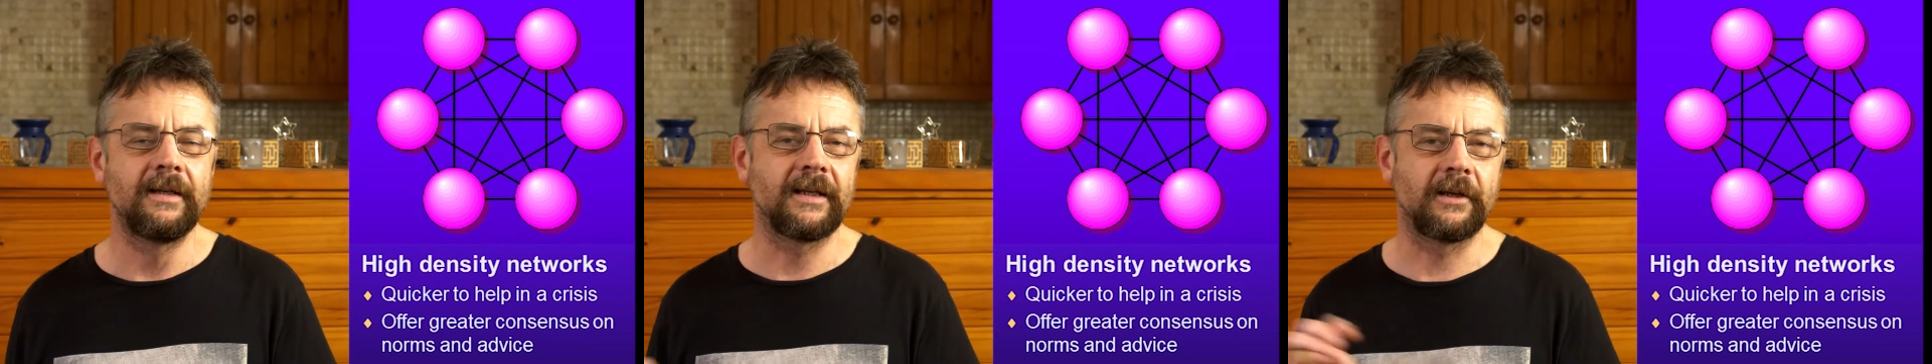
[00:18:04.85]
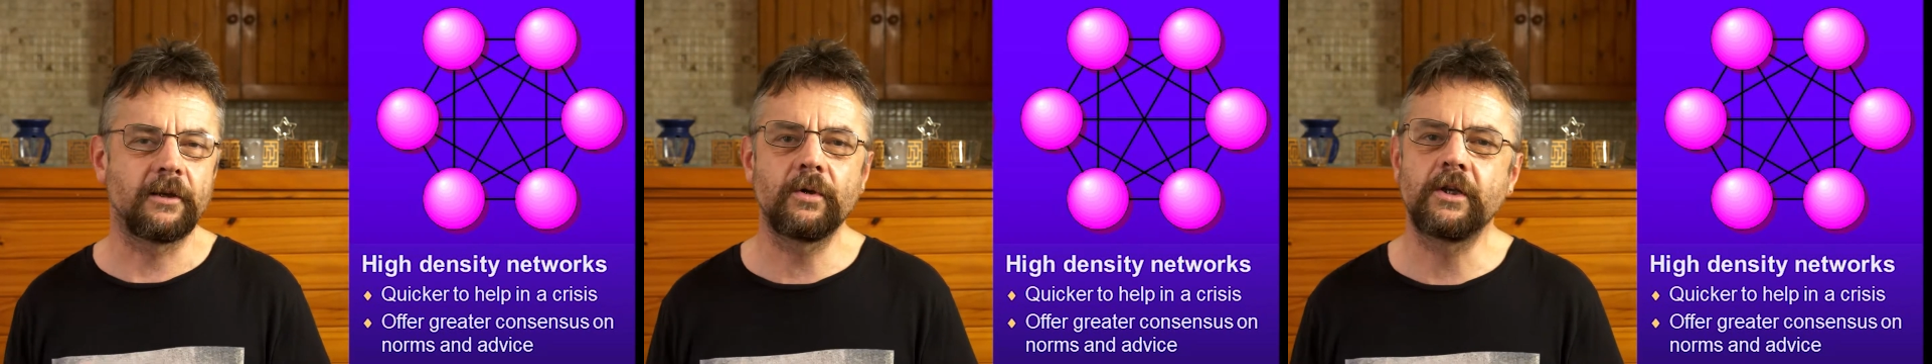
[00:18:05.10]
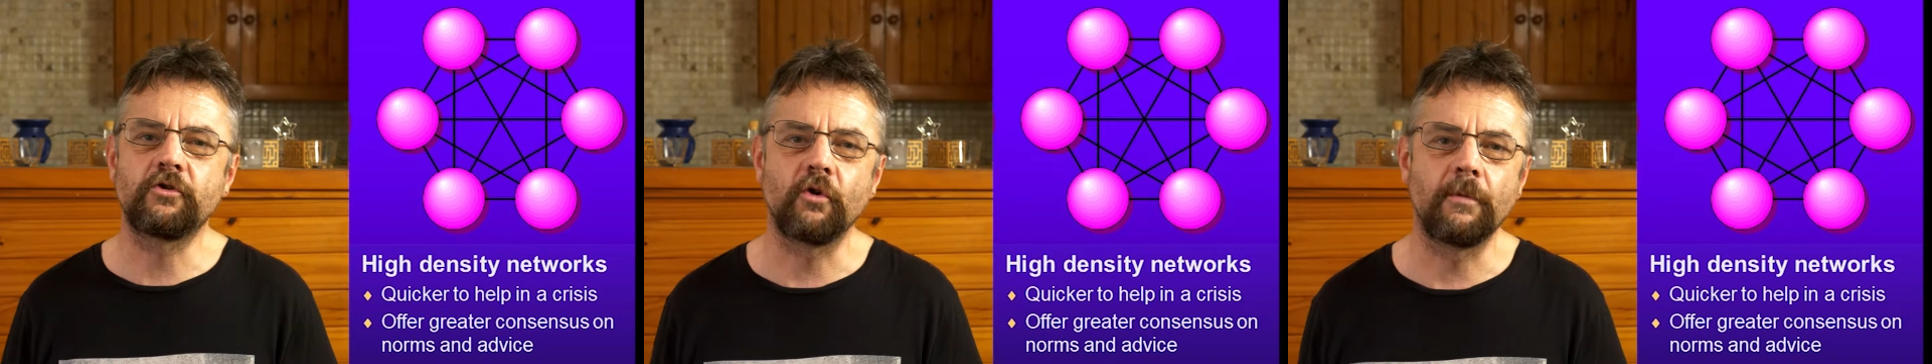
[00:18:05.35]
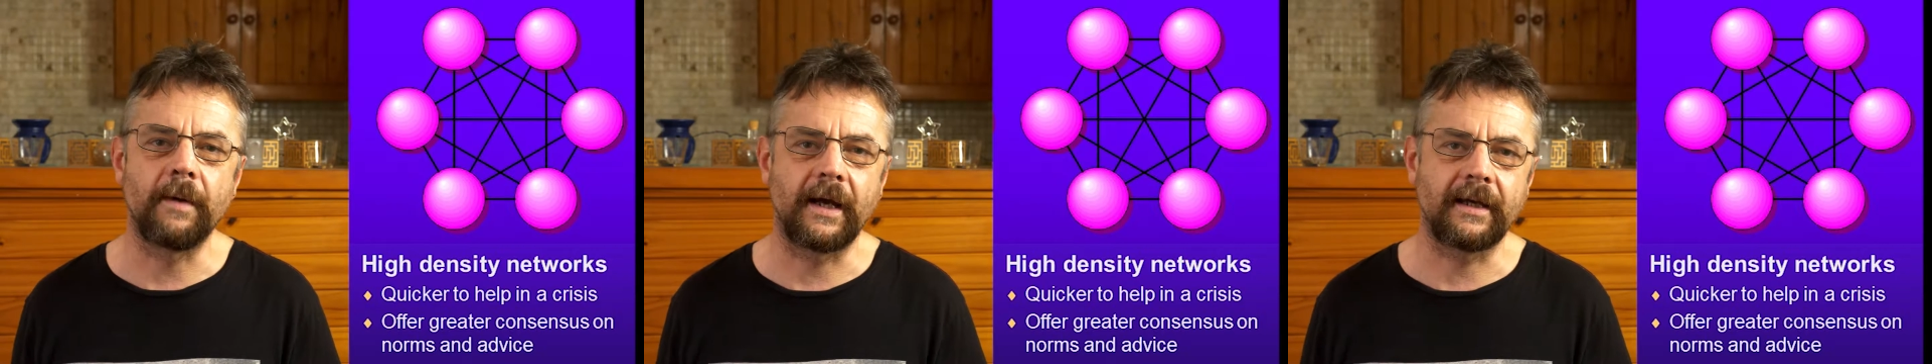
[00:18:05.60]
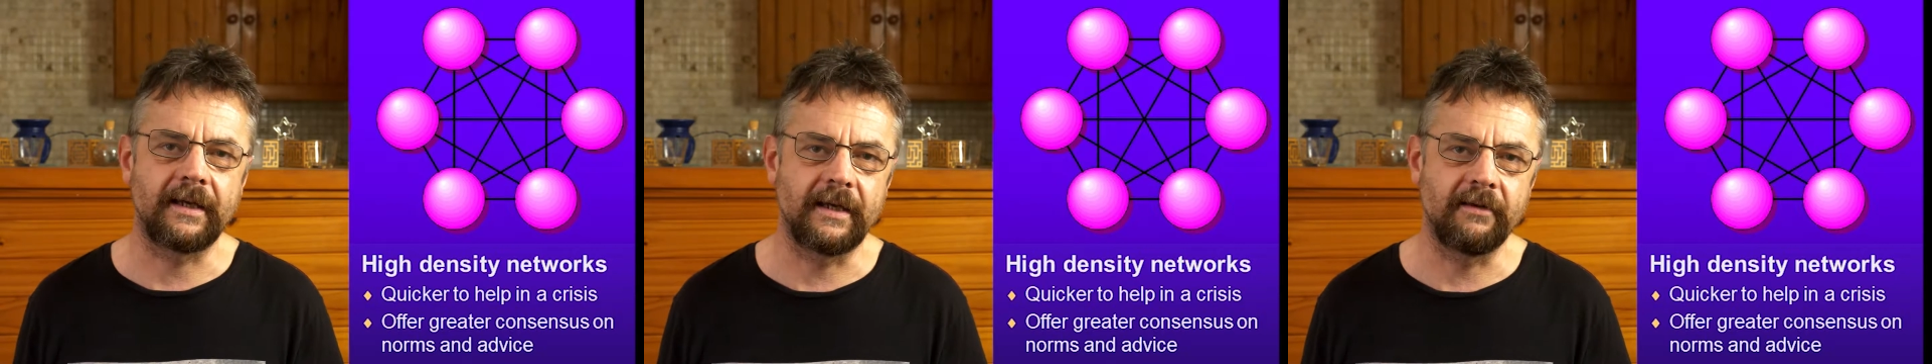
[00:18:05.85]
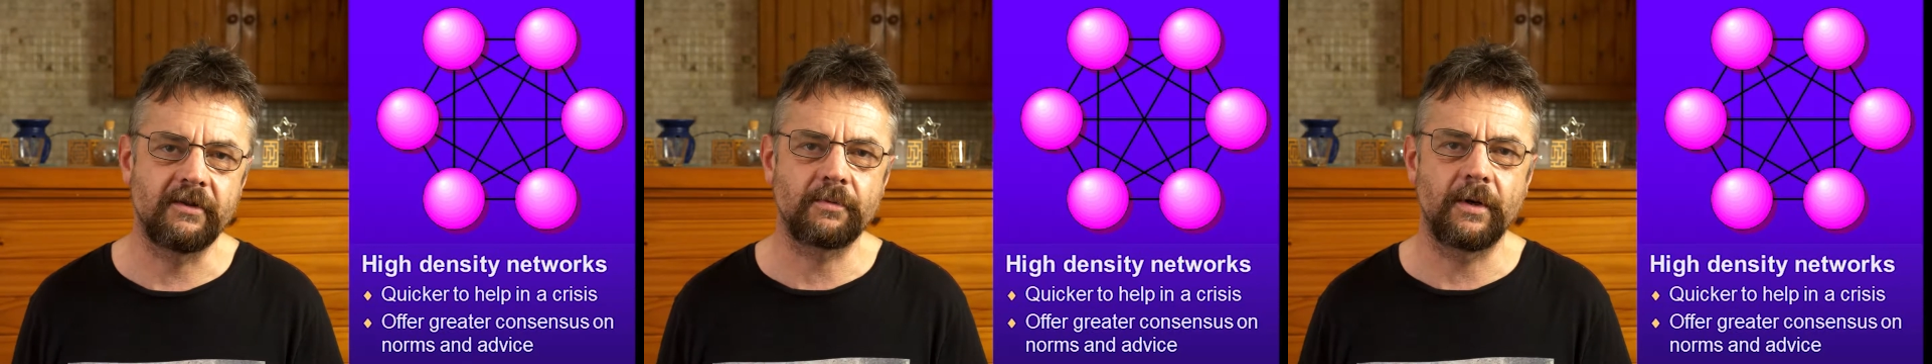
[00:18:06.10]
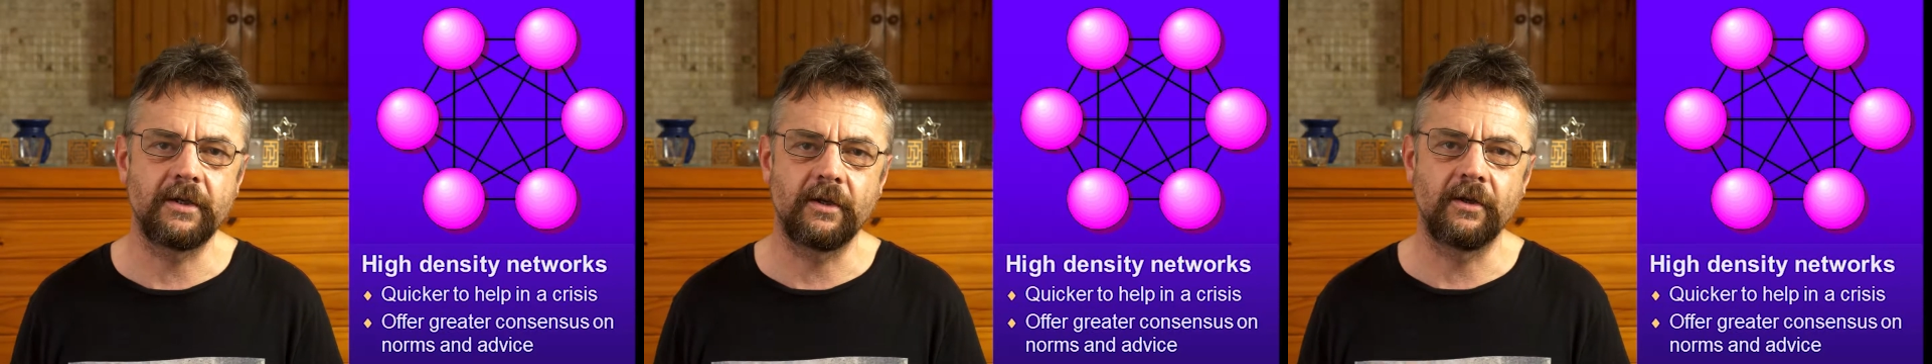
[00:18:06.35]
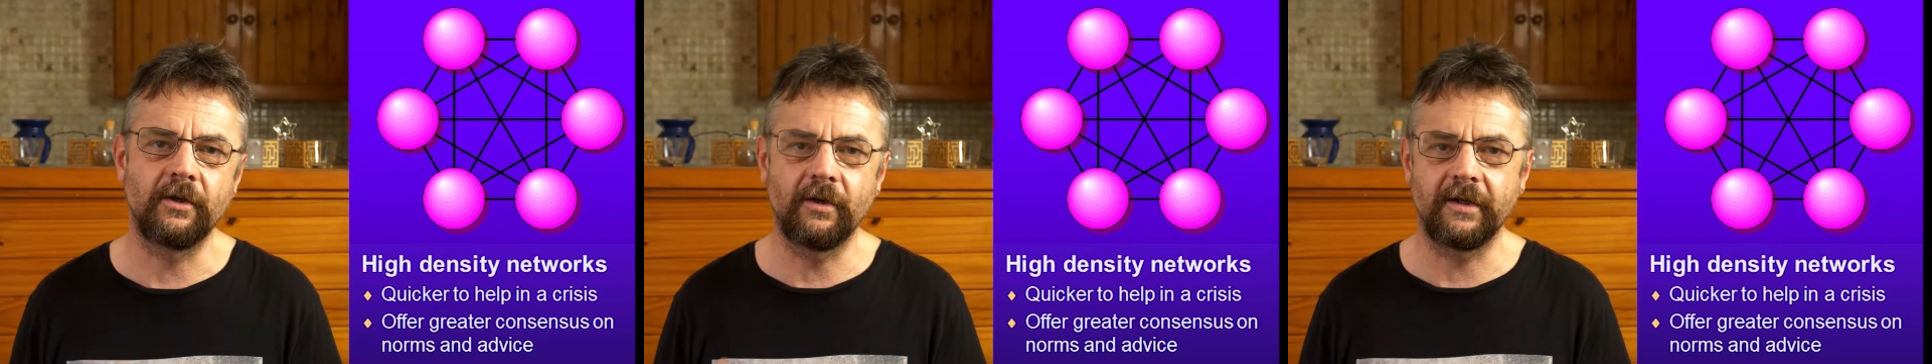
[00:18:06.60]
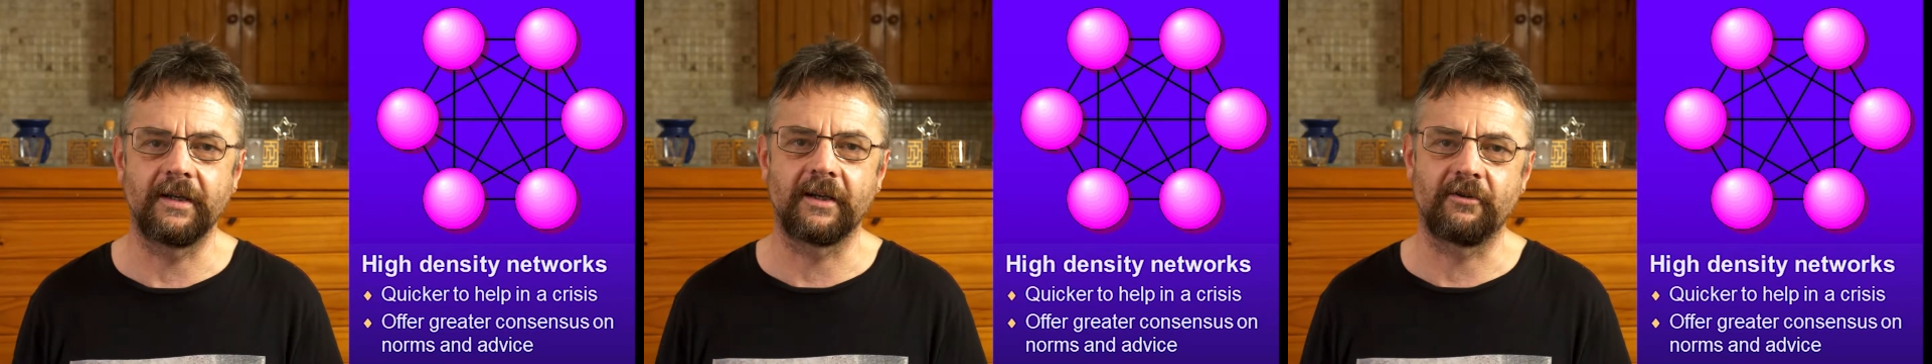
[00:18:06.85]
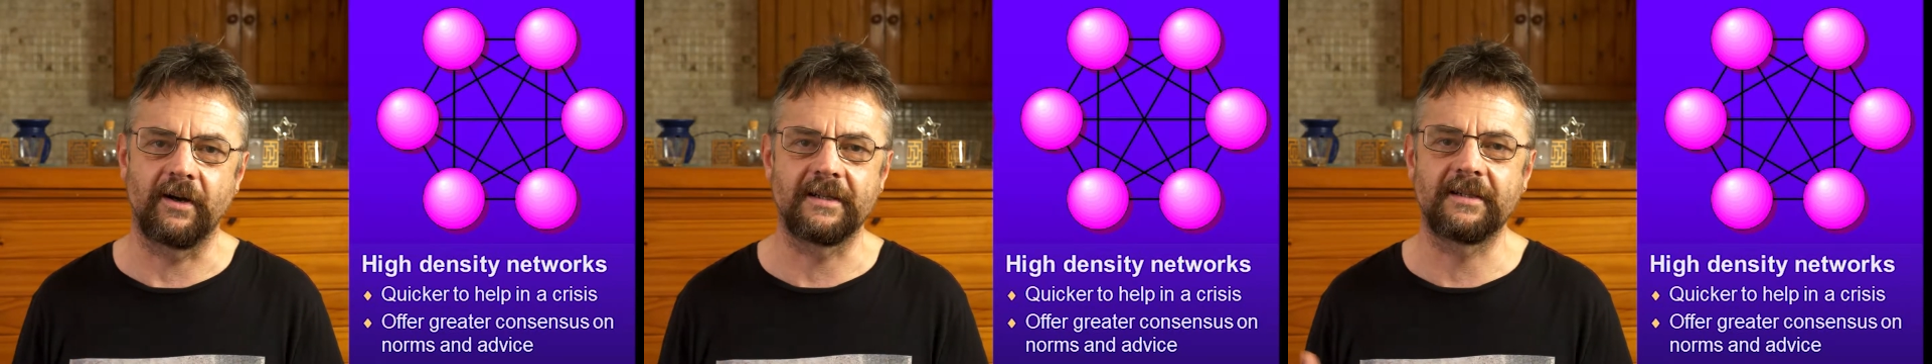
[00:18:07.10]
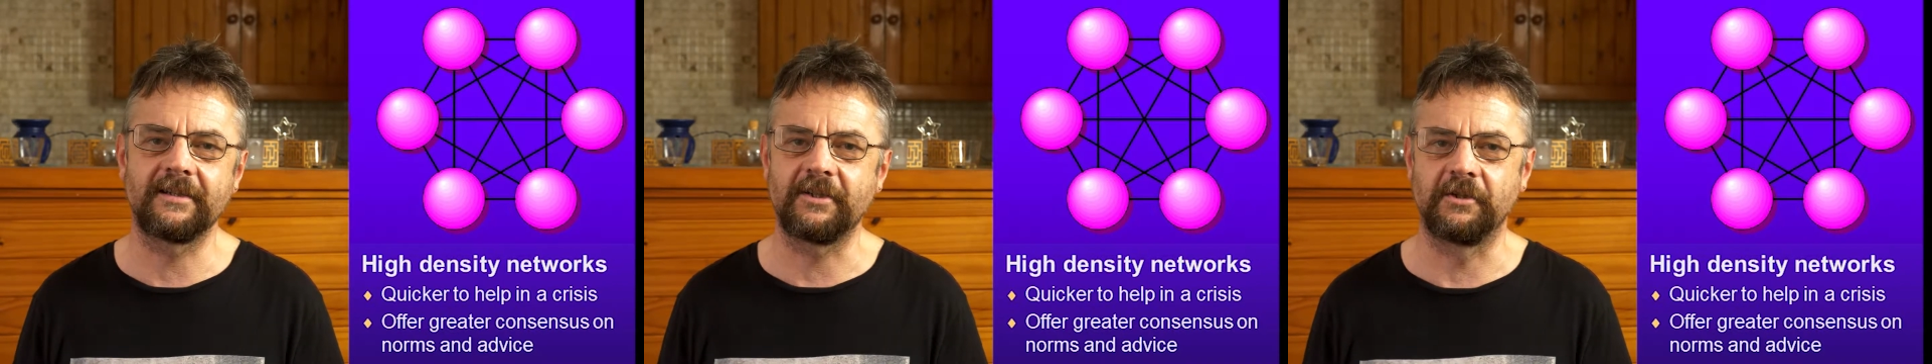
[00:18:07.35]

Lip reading: Now, the only drawback here is when you're not in a crisis,